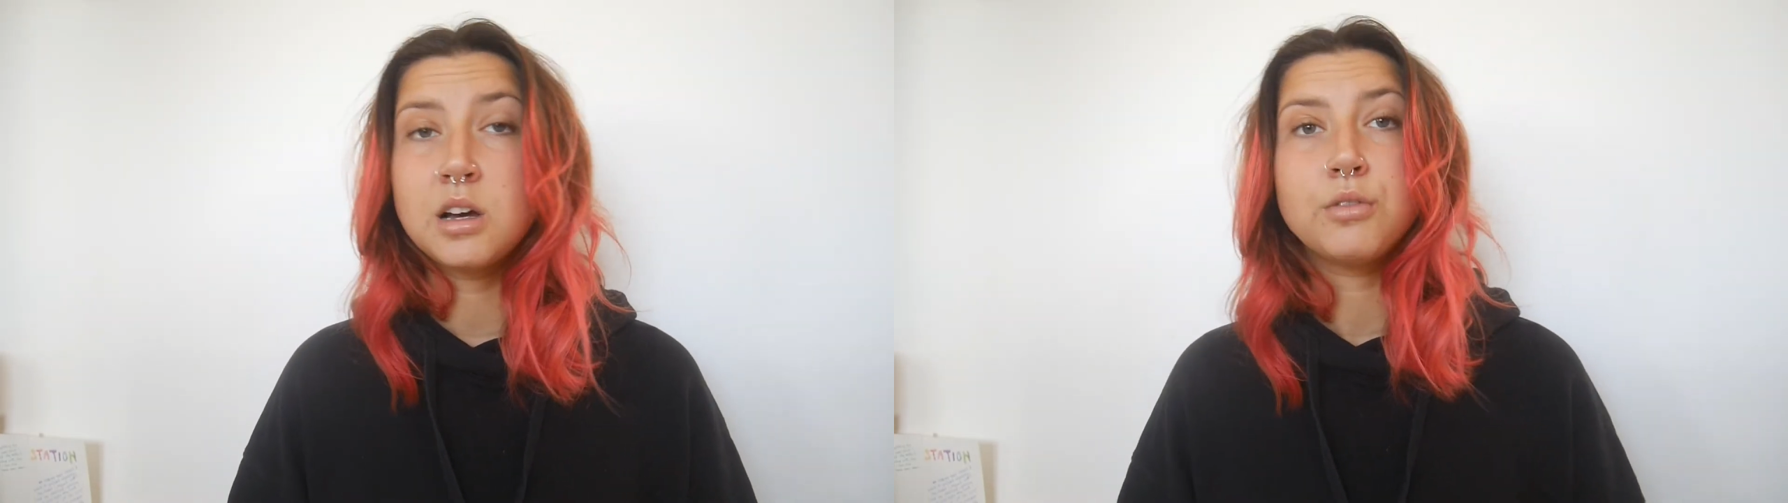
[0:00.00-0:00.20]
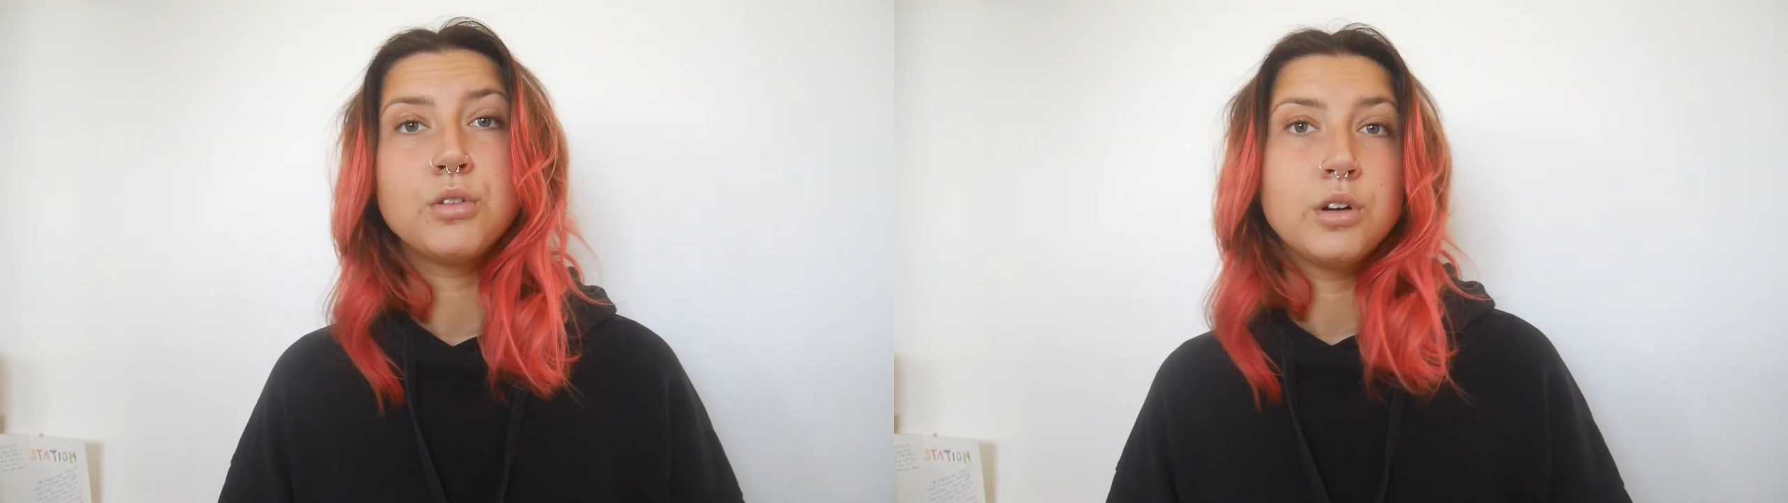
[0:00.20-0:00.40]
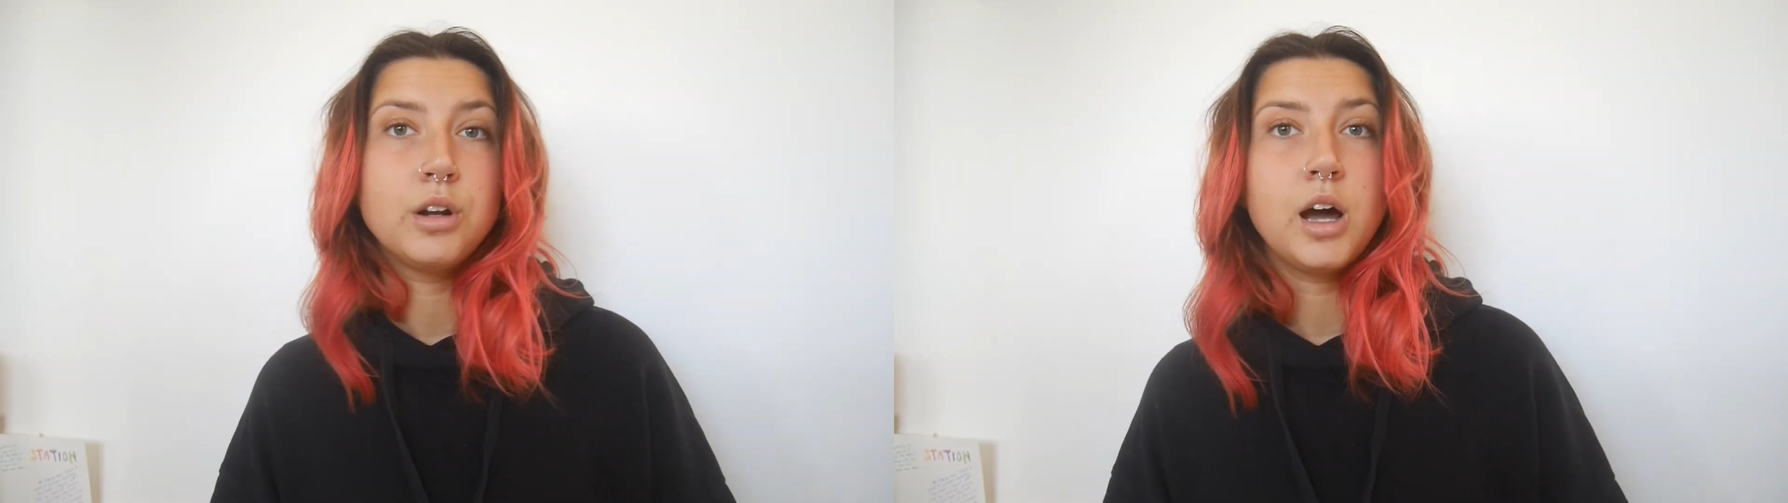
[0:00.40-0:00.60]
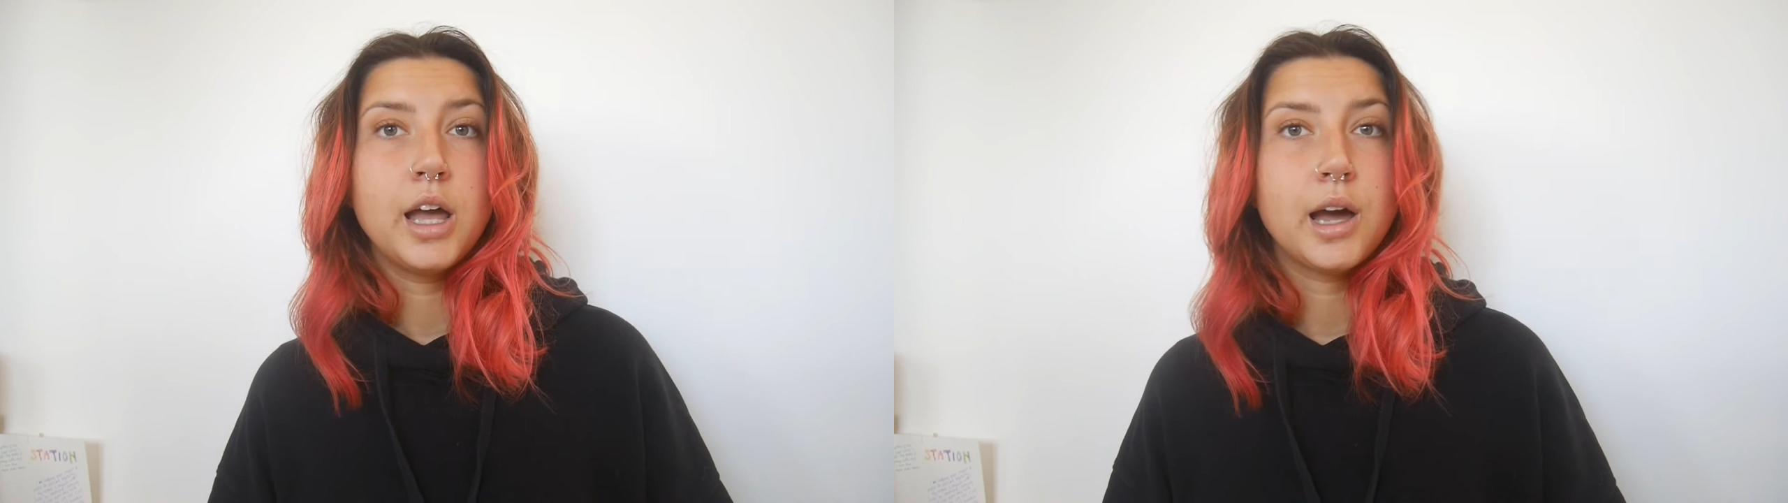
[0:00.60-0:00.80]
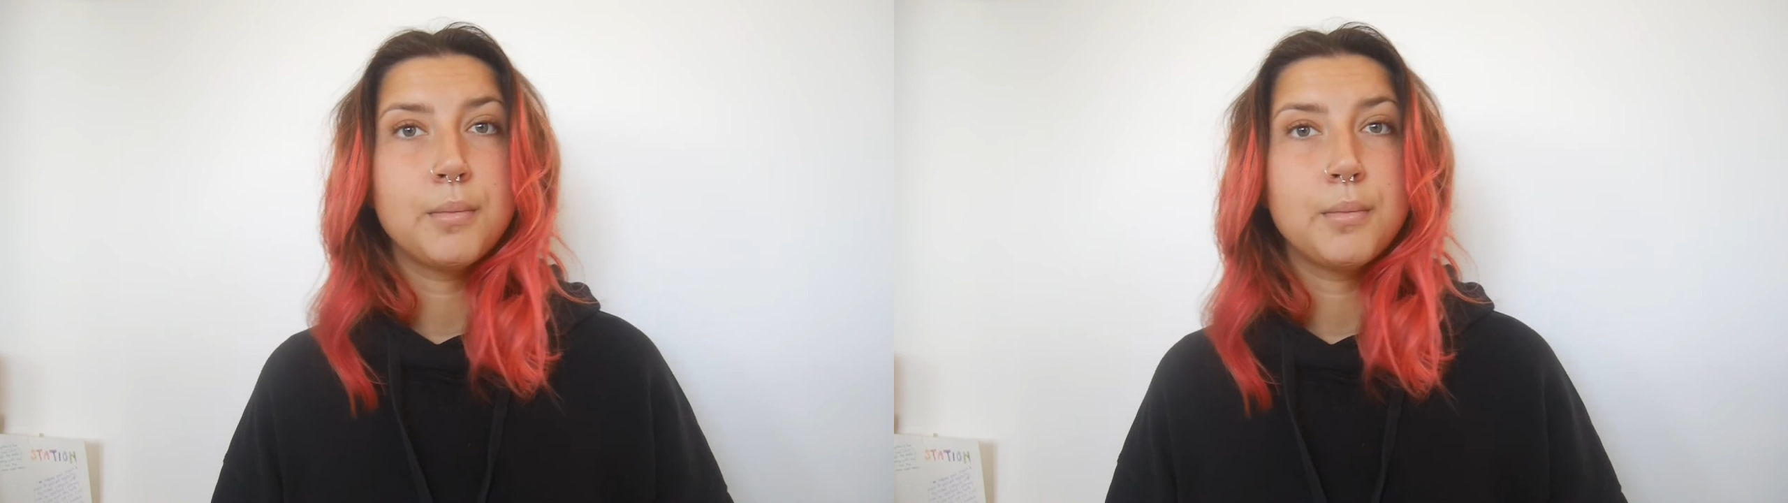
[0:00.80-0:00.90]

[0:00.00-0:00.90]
are for a night,